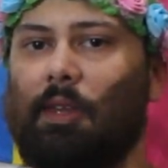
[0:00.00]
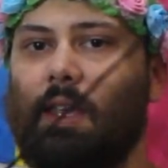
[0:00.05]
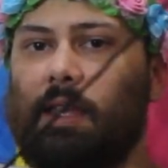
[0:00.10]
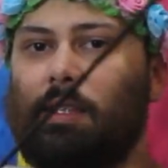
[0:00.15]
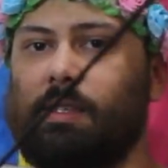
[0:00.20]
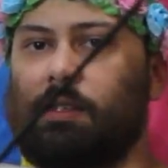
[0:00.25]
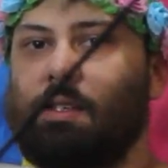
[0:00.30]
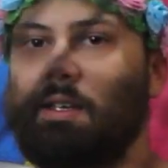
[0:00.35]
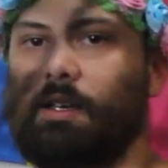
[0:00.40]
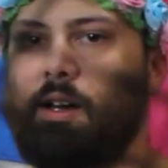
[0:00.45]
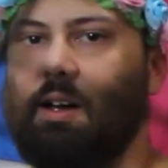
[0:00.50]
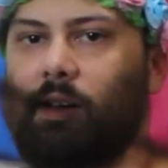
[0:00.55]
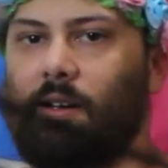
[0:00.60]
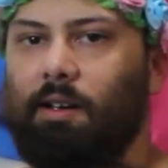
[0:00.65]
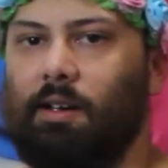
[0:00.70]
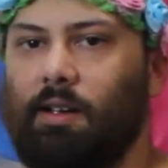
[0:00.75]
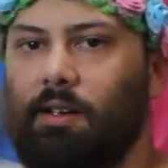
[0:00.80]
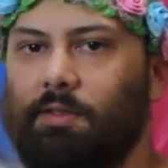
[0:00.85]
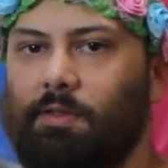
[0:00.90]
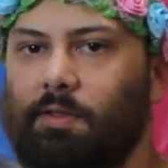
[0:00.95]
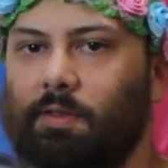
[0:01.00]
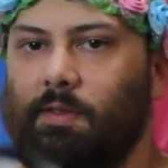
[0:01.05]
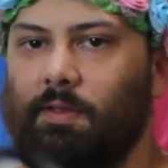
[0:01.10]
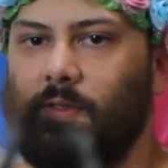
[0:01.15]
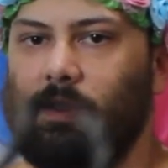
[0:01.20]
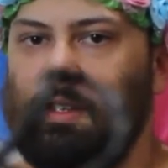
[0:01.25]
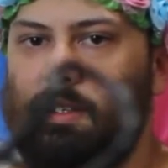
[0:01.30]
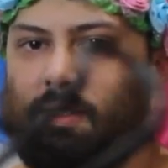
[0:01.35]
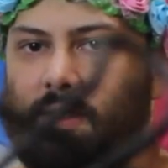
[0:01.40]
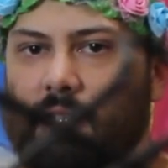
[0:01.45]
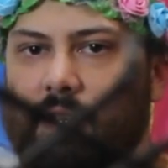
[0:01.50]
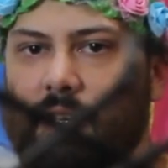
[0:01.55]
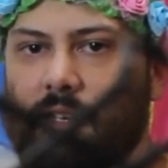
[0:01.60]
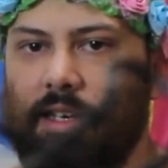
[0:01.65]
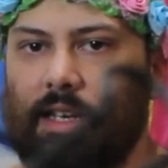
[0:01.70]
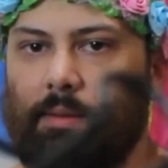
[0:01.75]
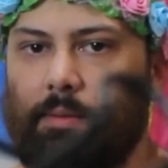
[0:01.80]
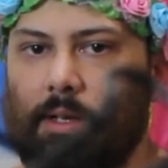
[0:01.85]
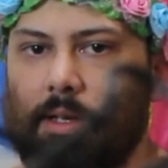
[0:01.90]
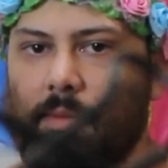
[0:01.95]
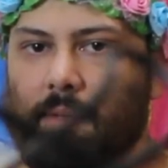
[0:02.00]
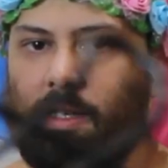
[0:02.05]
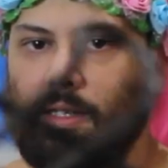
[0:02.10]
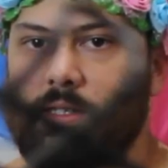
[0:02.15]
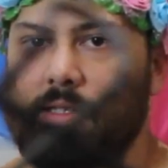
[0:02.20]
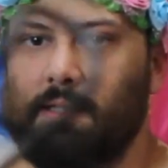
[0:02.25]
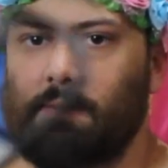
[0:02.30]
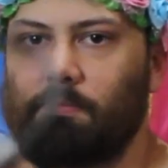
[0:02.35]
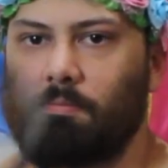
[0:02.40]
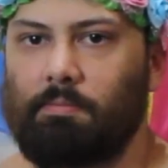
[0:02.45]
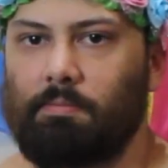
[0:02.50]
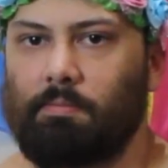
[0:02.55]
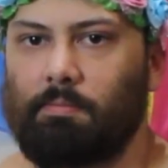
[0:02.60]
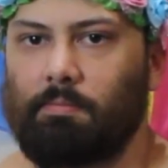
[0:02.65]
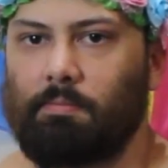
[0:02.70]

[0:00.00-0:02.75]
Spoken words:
it's to cut off these little nubbly bits.